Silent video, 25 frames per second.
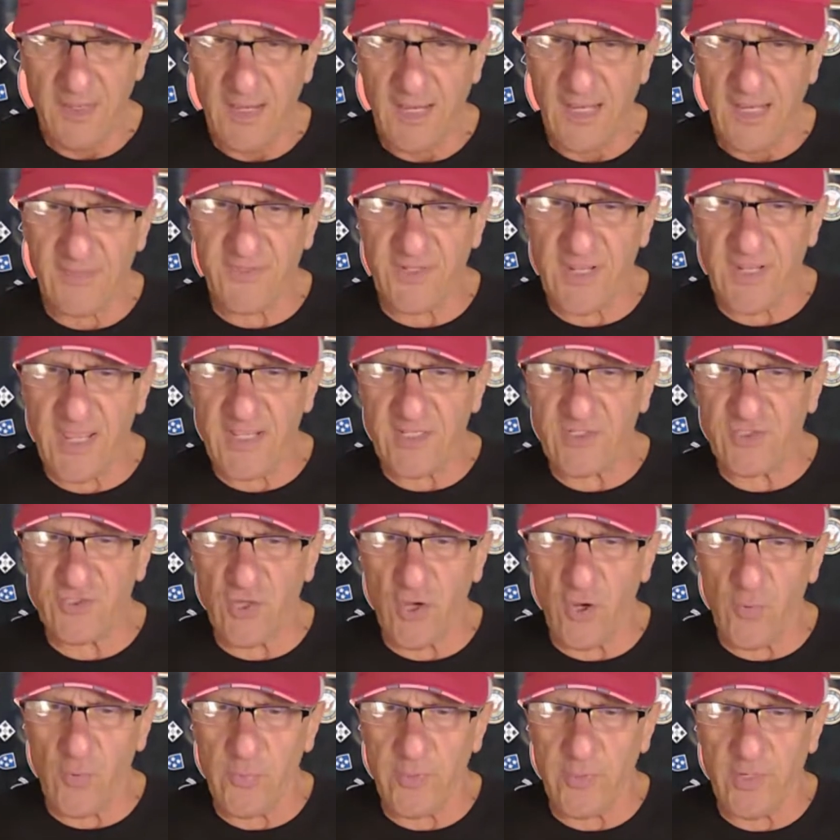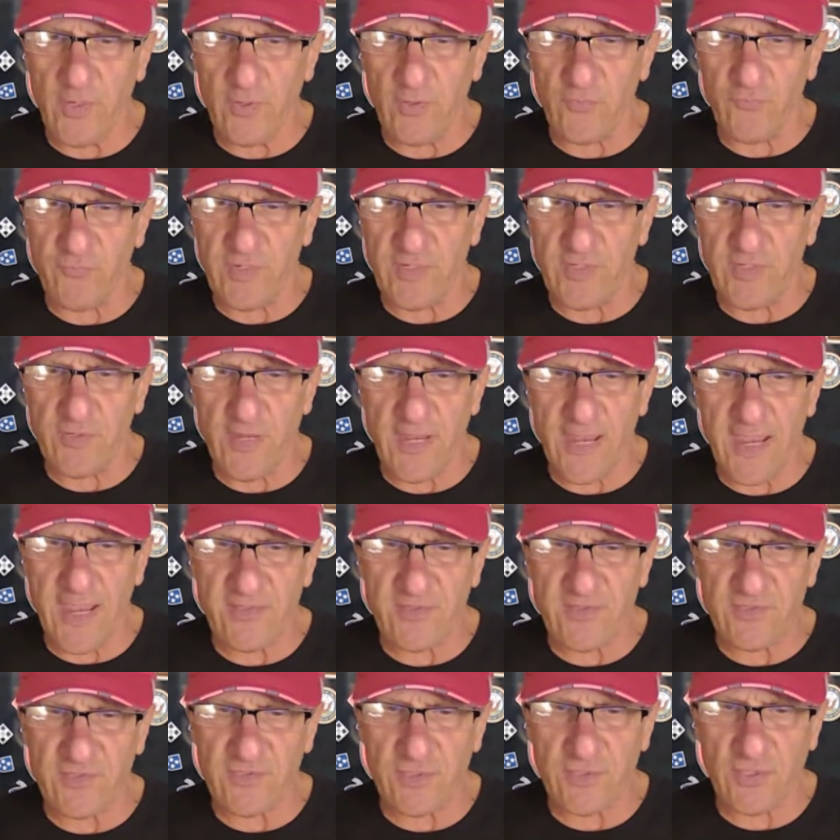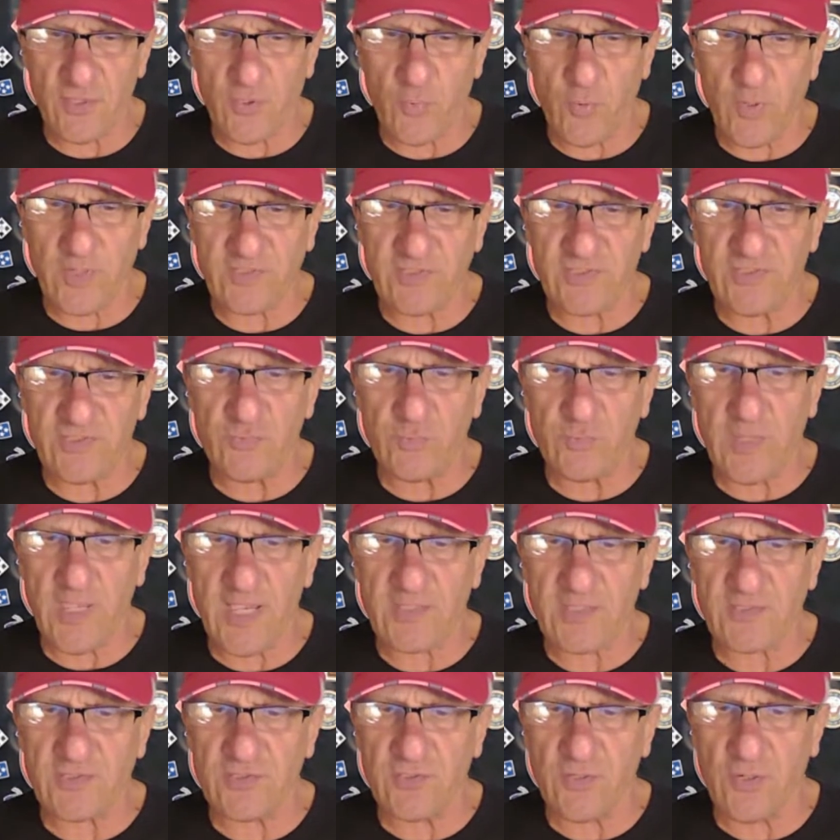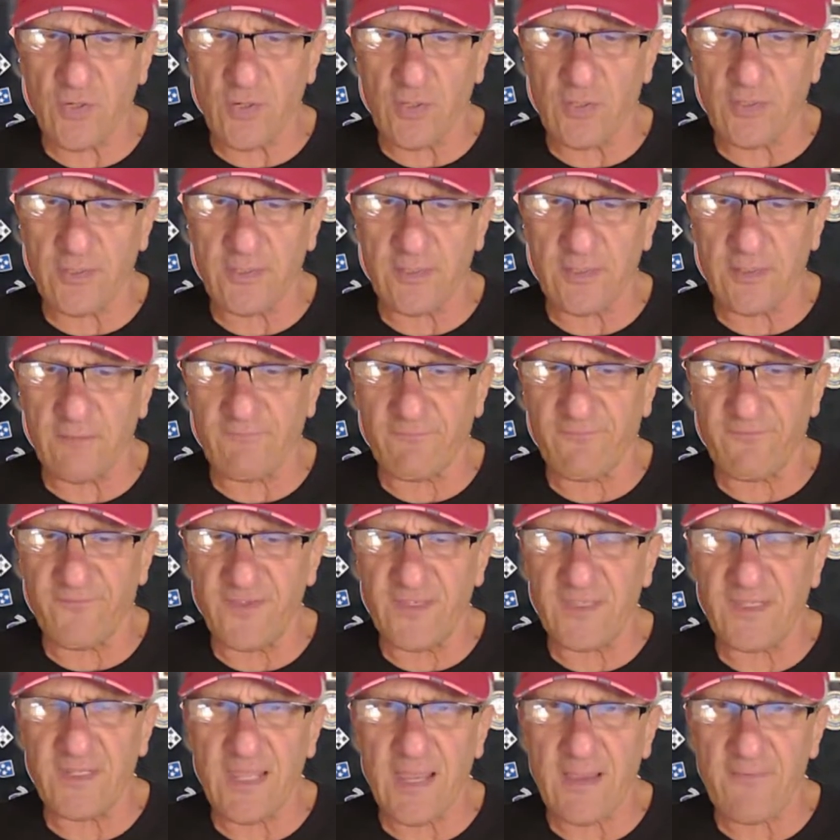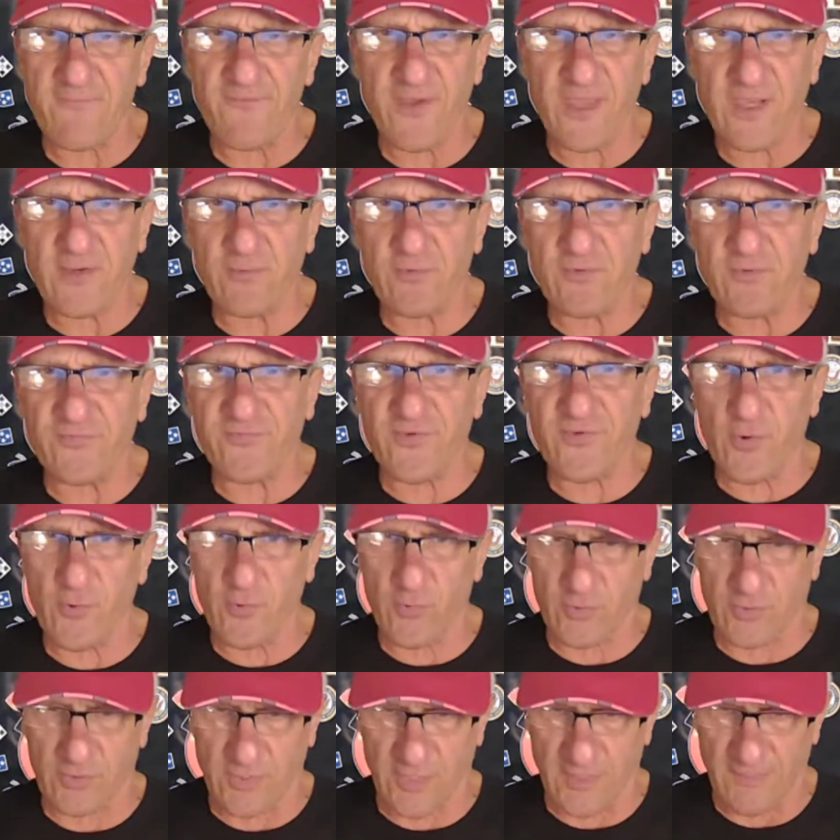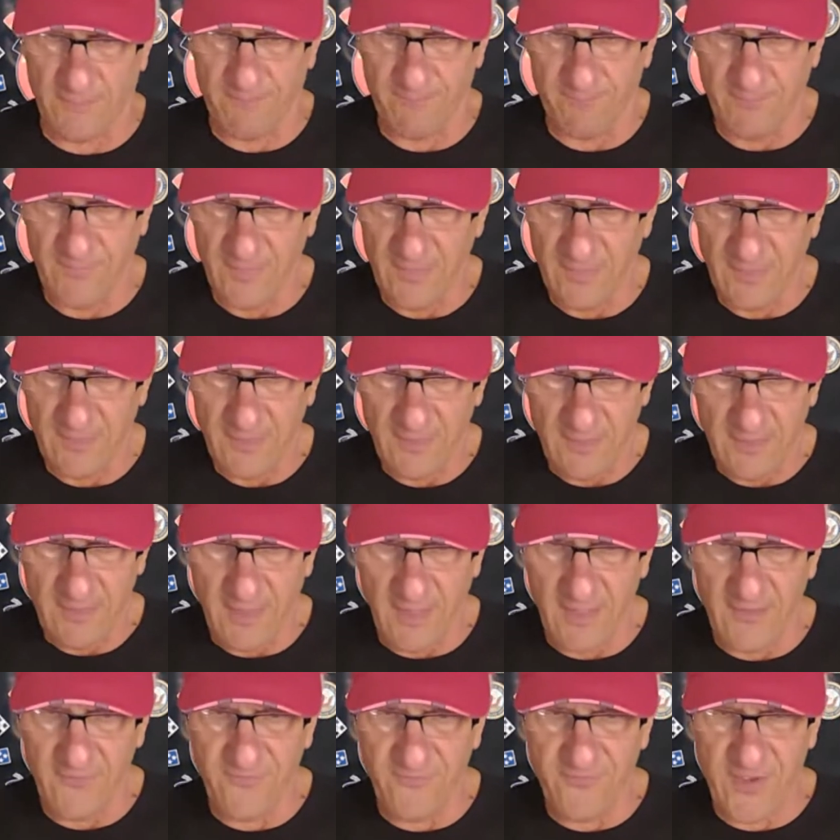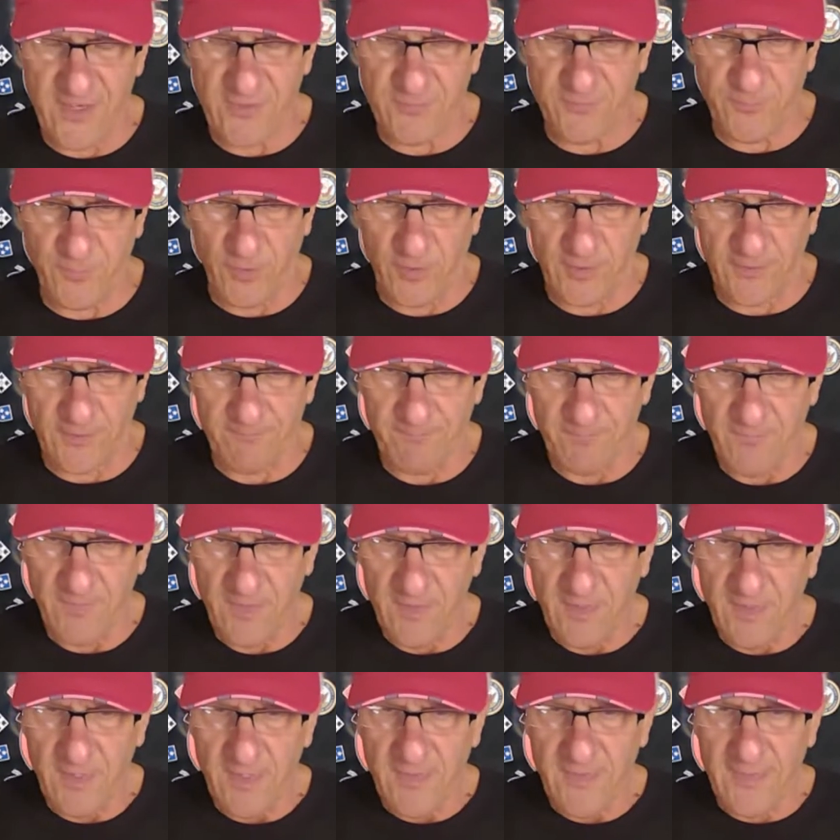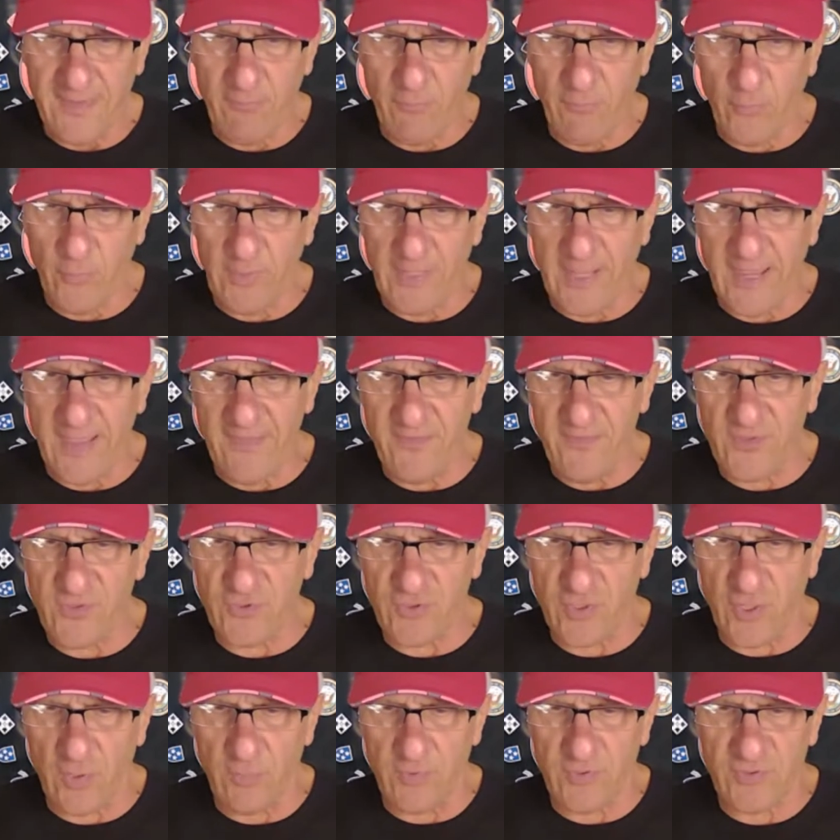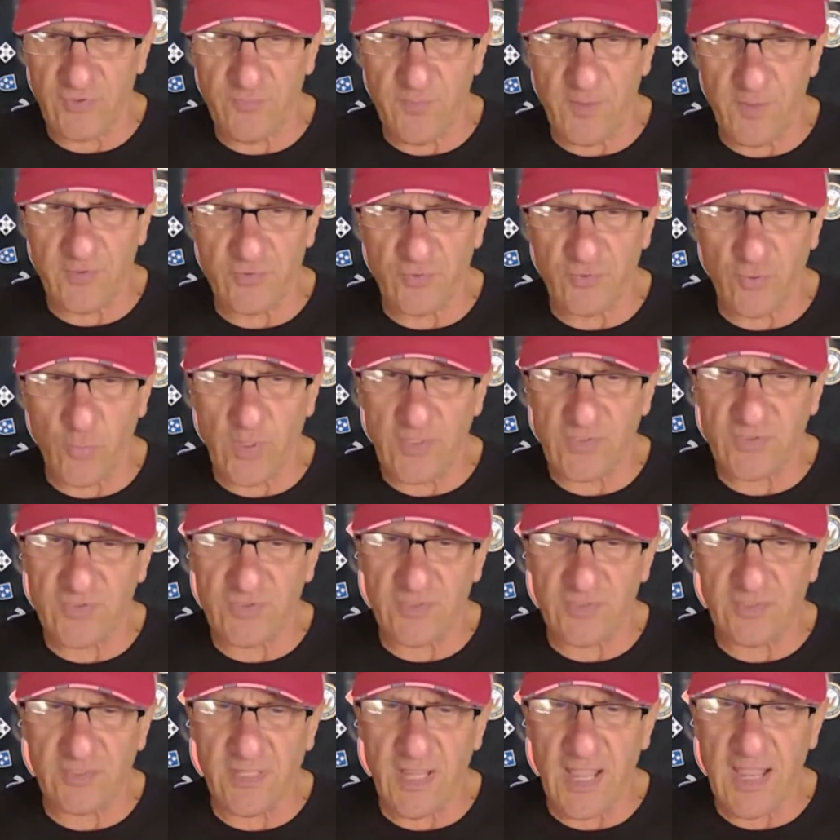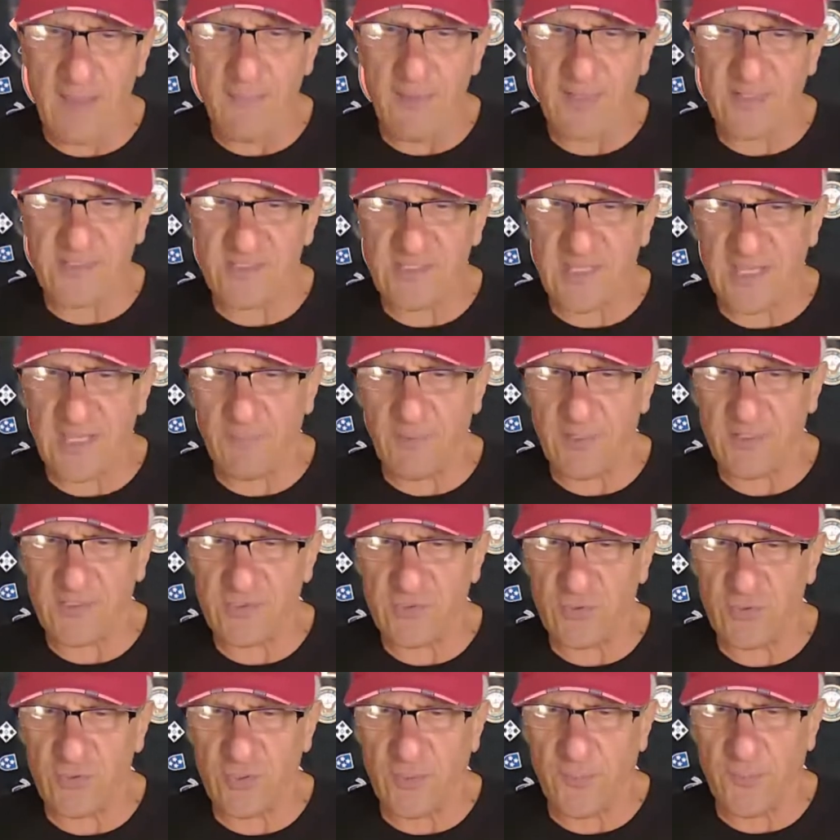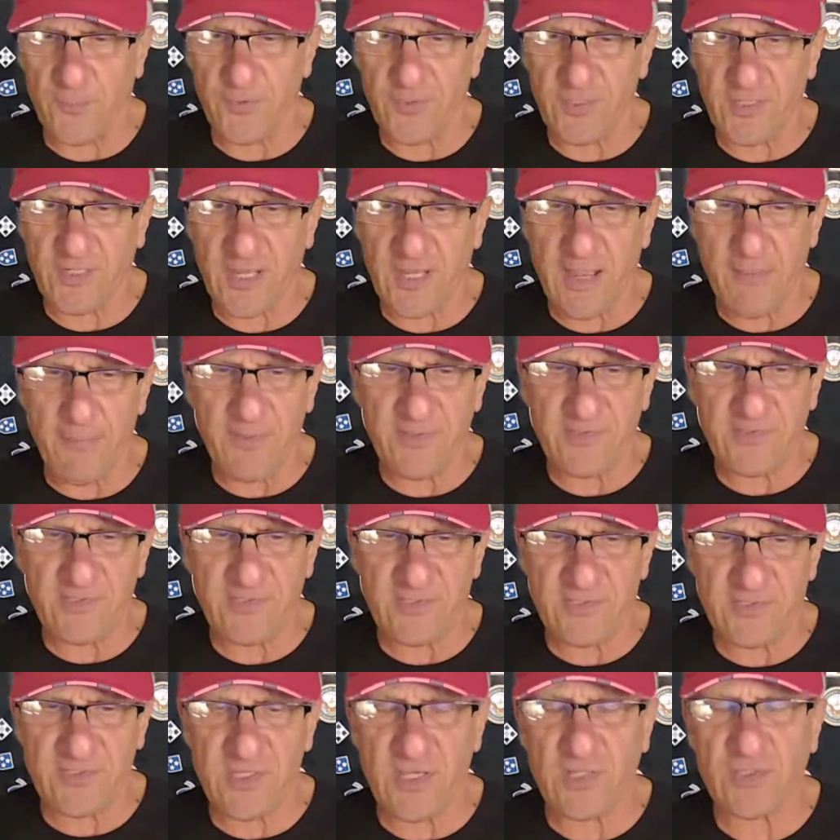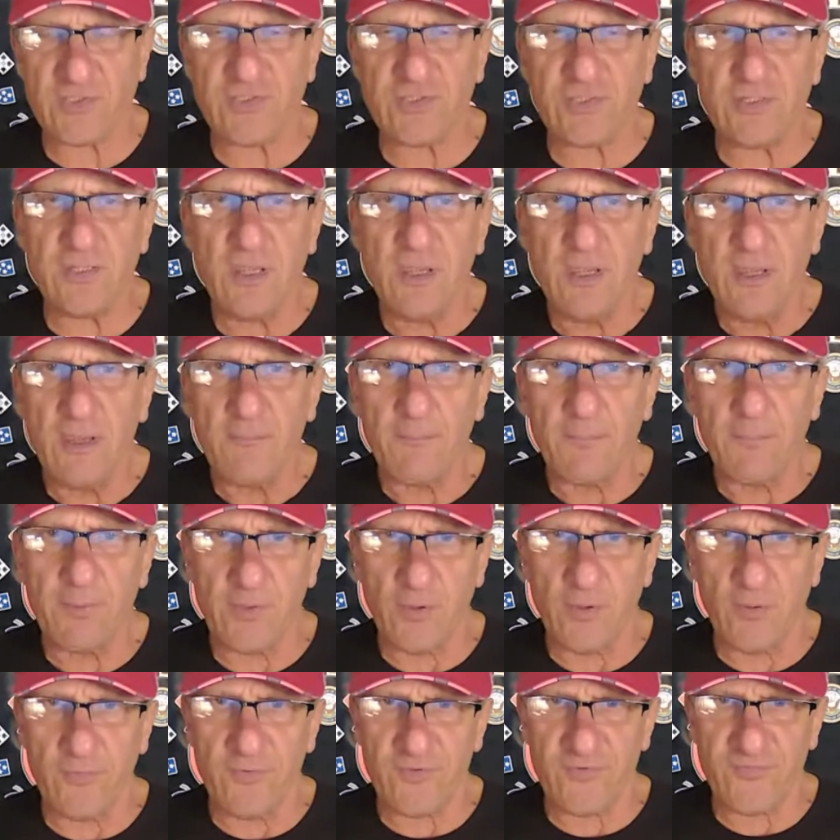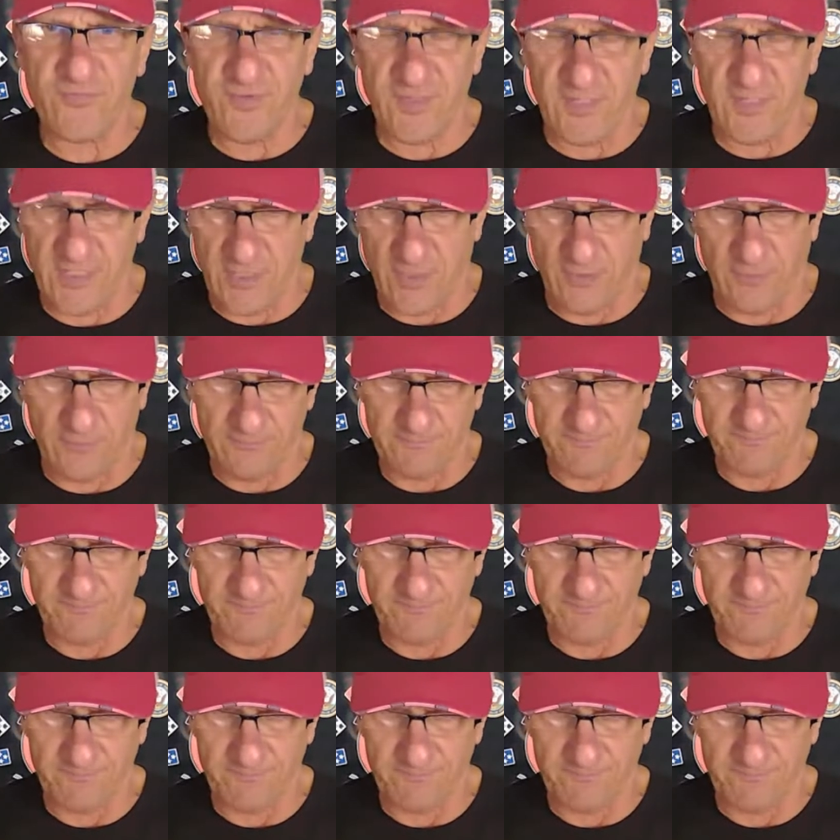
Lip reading: On tonight's show, we're going to read your answers to the questions we asked you all in the Vietnam Veterans Photo Club on Facebook. Then we'll end the show with a special question and comment segment, so you can put your comments in the section below this video.